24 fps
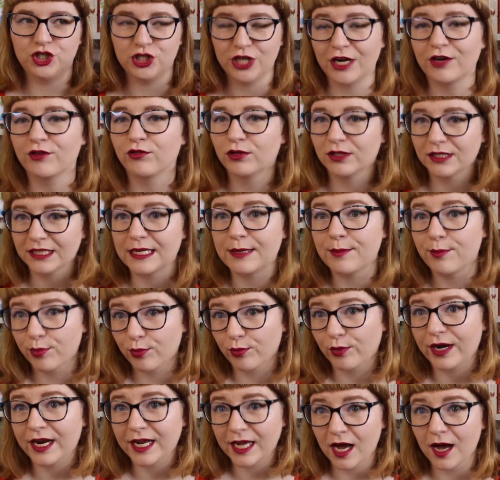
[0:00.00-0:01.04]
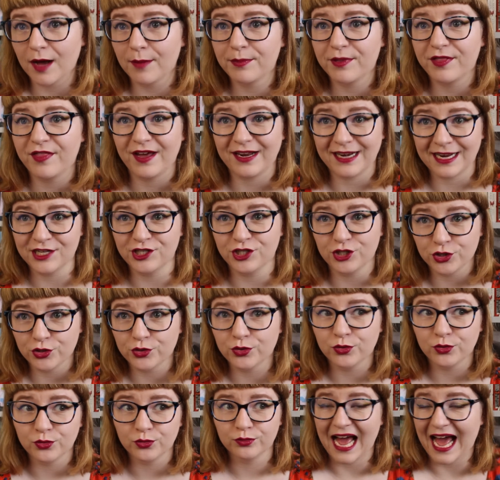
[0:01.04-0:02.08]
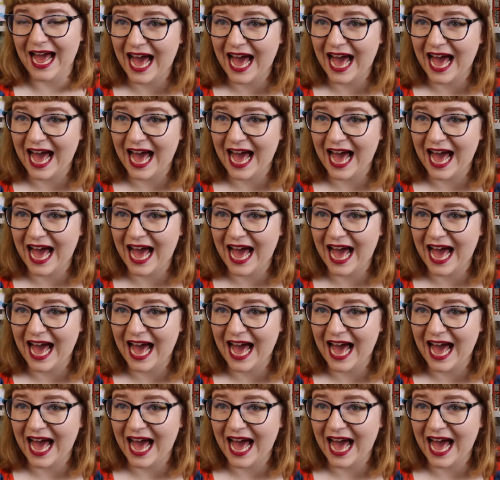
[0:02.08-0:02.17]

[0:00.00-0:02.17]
generally bring up that I do